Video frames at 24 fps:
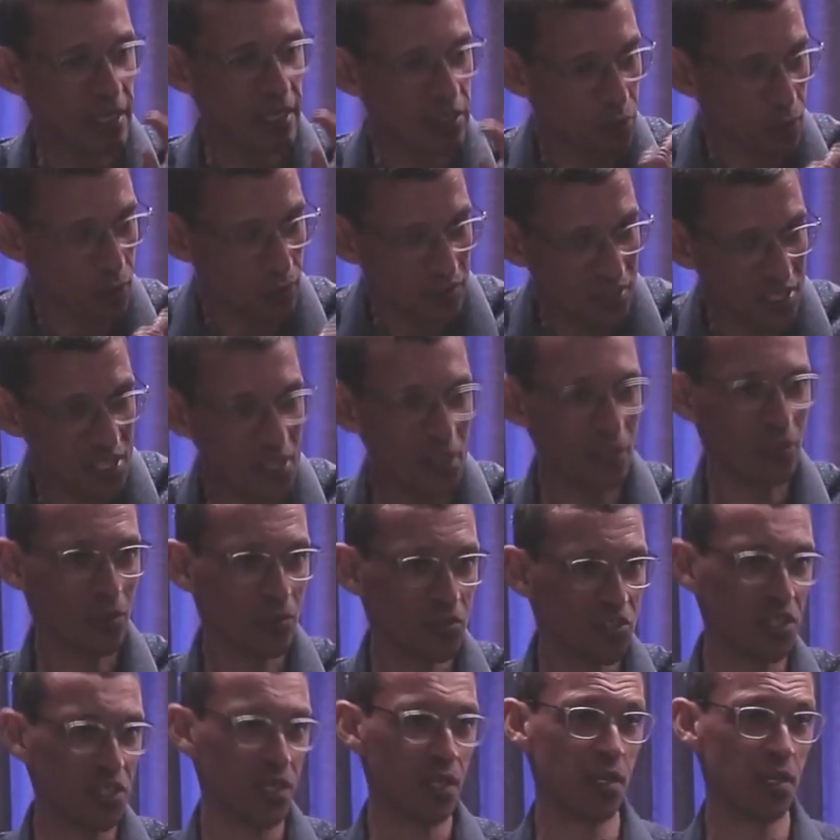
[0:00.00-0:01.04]
you continue to
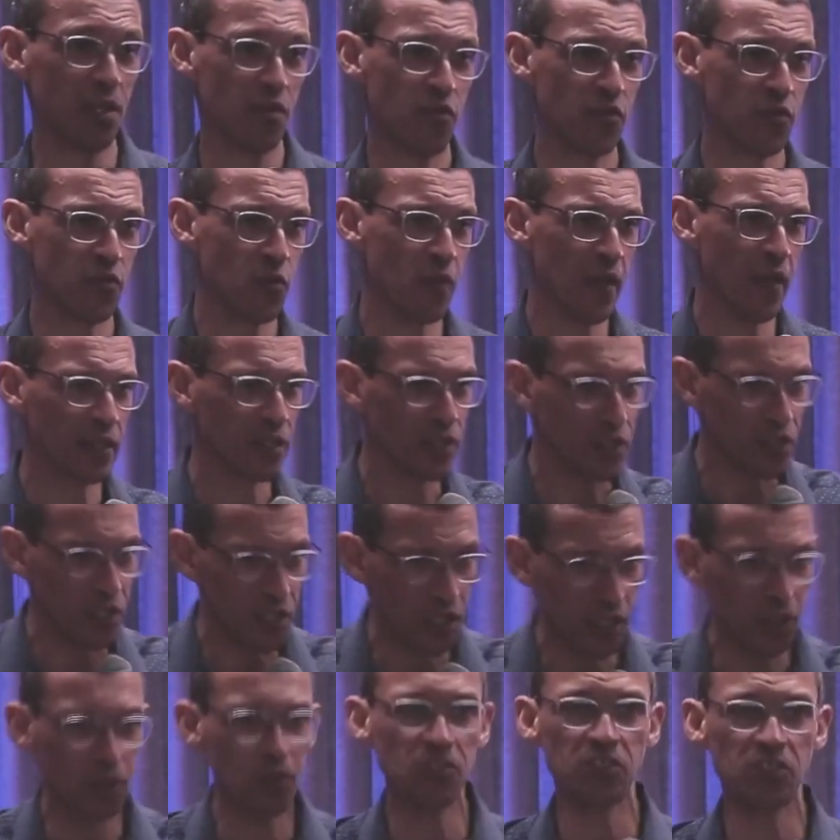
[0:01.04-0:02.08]
journey through that.
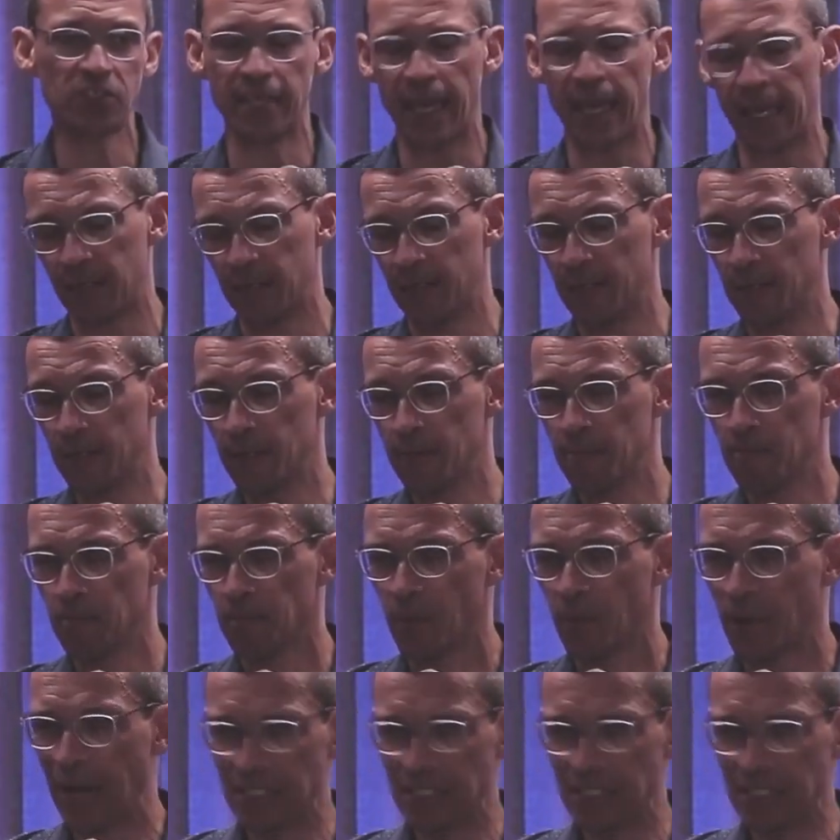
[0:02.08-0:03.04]
Use that. Right? It's